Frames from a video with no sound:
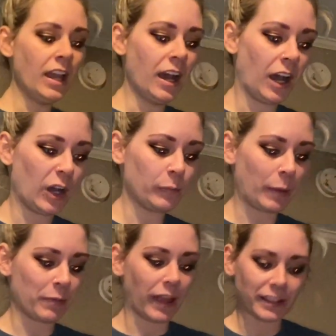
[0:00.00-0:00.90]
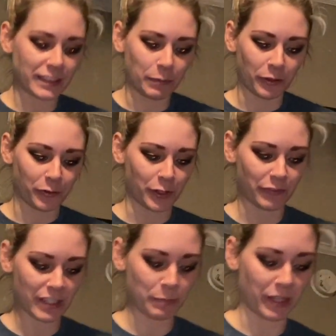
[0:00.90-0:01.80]
Like I said, I'm a little
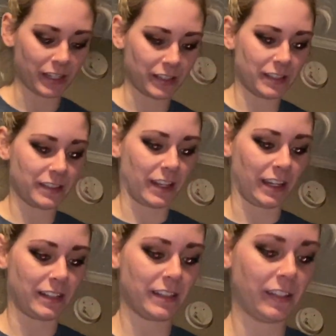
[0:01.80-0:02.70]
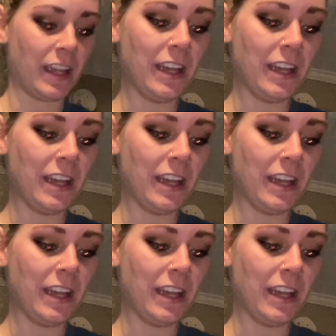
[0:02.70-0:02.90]
nervous because it's